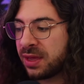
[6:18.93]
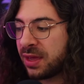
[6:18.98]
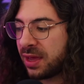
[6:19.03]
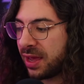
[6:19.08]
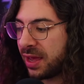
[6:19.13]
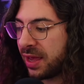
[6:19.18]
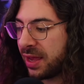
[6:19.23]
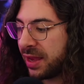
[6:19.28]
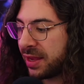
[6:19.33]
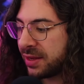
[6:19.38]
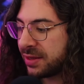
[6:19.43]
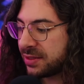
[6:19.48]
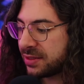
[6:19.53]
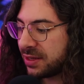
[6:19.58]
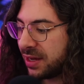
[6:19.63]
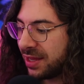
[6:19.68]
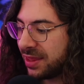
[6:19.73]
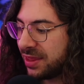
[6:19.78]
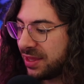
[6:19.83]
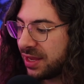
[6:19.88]
And
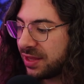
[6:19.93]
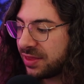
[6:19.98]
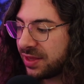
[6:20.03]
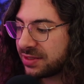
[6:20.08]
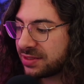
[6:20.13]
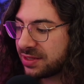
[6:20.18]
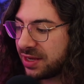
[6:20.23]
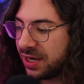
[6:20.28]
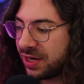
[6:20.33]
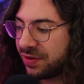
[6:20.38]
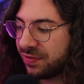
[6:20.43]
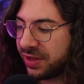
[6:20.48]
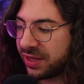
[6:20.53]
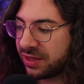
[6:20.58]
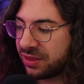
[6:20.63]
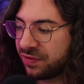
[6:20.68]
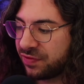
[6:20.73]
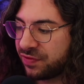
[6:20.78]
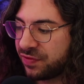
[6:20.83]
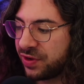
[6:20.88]
I think that's kind of
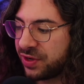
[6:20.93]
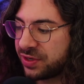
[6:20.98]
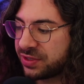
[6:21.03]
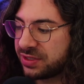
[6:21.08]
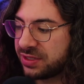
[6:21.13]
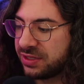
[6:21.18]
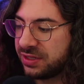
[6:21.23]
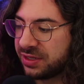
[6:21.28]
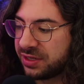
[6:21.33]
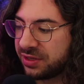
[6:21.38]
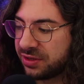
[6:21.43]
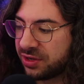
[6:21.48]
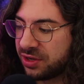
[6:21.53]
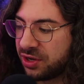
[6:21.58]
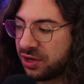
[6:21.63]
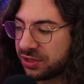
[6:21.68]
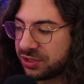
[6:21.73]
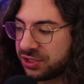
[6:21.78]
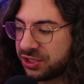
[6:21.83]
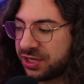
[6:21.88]
like the first little
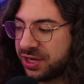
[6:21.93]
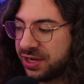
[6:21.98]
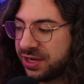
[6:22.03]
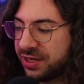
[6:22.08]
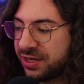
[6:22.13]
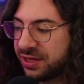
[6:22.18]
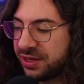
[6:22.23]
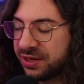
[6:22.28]
gotcha